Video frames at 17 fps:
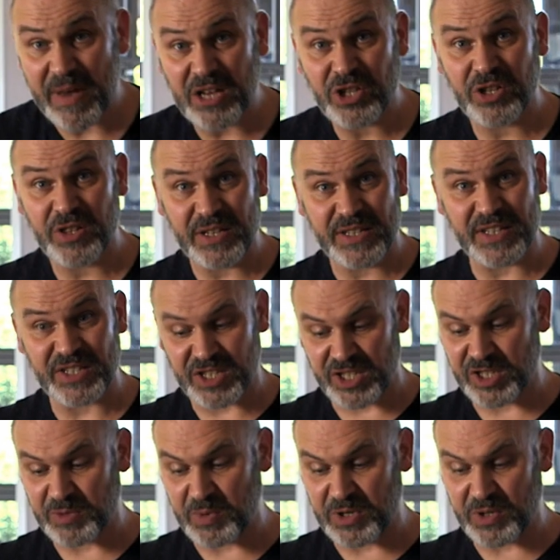measure the
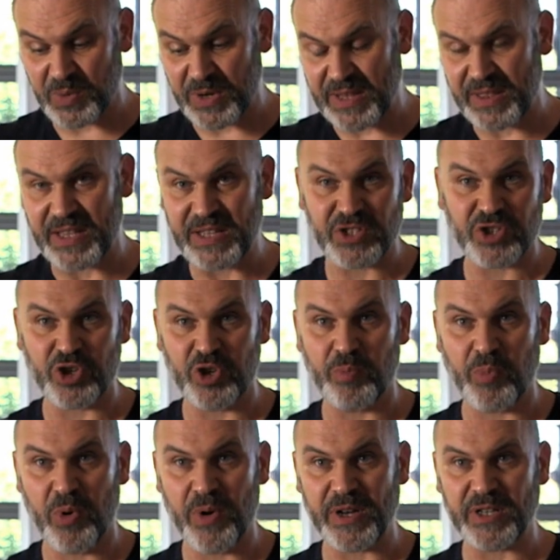distance between these 2
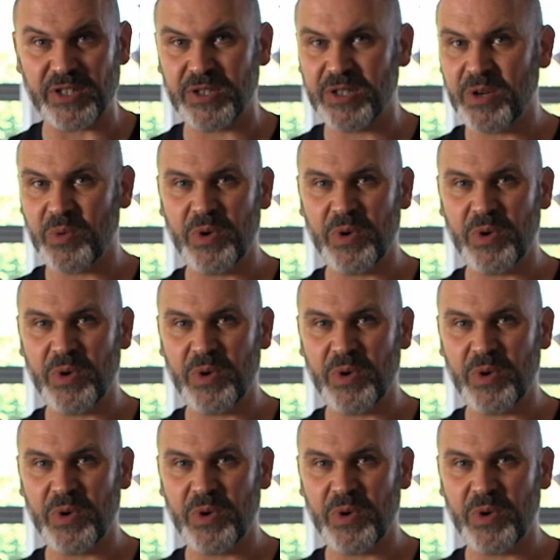points,